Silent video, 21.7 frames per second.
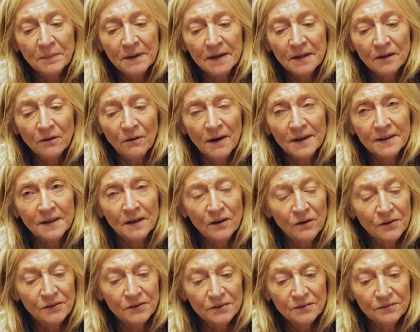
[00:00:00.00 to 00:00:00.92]
been quite a
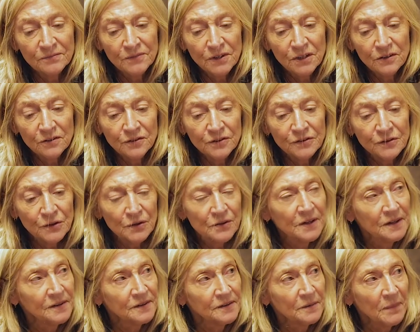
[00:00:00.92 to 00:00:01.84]
lot of news
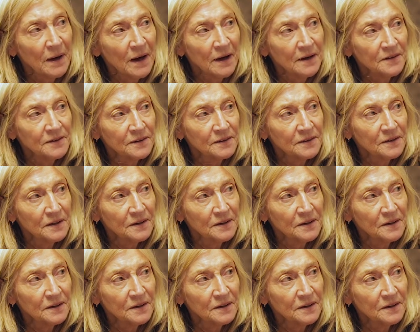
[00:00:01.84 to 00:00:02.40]
stories about